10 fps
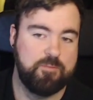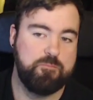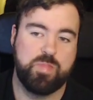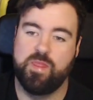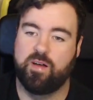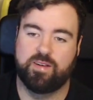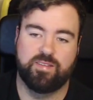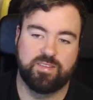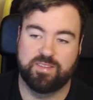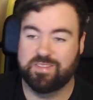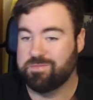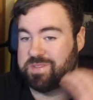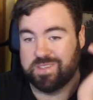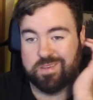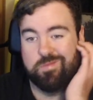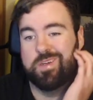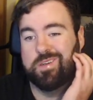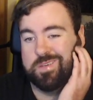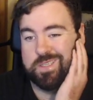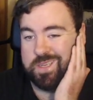not something you want to
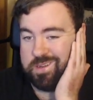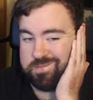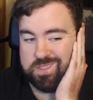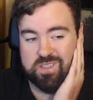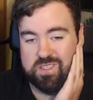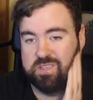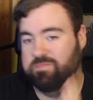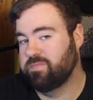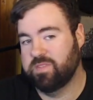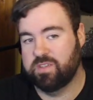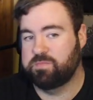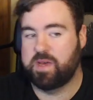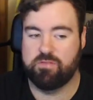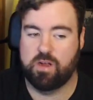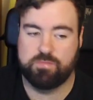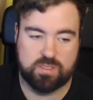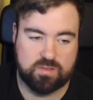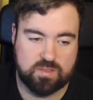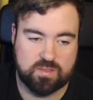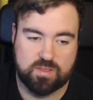really have in your team. There's better
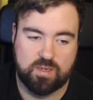options.